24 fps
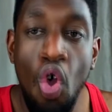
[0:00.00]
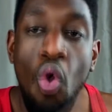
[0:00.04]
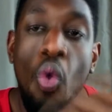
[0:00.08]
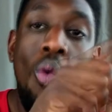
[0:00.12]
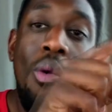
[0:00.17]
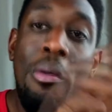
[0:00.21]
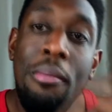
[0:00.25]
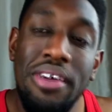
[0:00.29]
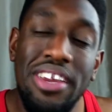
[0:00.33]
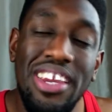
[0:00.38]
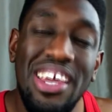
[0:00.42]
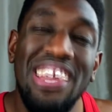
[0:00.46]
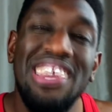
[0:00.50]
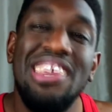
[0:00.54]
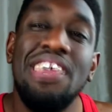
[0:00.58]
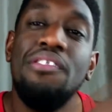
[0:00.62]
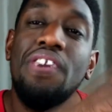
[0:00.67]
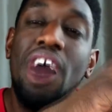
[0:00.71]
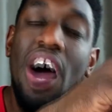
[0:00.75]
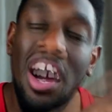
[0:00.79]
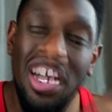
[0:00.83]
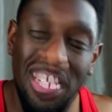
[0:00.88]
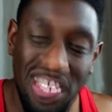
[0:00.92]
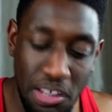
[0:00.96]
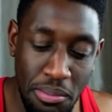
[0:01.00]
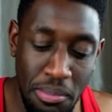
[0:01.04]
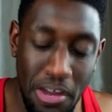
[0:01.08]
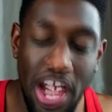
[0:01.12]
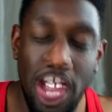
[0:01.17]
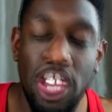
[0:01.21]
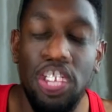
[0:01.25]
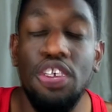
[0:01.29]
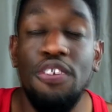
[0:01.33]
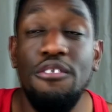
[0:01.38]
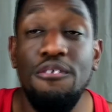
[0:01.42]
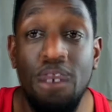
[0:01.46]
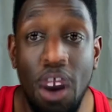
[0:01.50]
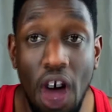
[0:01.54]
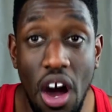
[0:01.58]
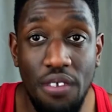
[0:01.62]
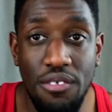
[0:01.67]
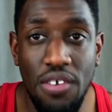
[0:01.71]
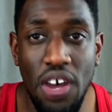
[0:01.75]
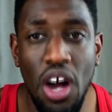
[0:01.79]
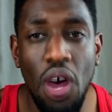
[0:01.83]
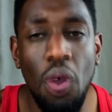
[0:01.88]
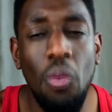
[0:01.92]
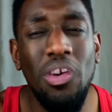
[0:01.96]
Women, never undermine your
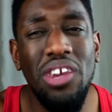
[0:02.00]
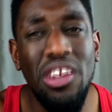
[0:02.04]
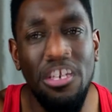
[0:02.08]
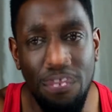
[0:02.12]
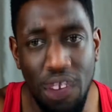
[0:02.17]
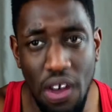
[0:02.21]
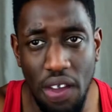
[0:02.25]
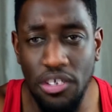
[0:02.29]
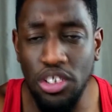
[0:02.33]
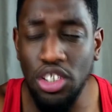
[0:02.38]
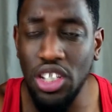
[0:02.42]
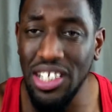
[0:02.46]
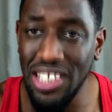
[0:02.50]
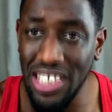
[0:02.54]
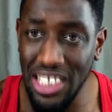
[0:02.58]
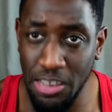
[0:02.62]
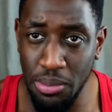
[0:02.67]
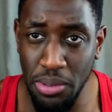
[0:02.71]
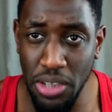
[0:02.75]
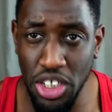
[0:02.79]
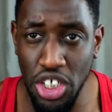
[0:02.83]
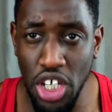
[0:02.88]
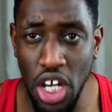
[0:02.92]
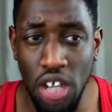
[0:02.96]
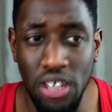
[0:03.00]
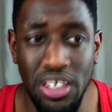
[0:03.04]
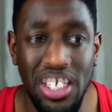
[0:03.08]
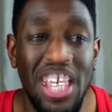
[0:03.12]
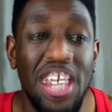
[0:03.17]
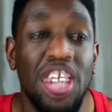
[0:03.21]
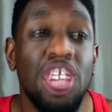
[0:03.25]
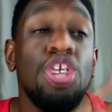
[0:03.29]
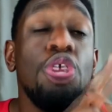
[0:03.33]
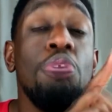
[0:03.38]
father when the father's trying to discipline the child.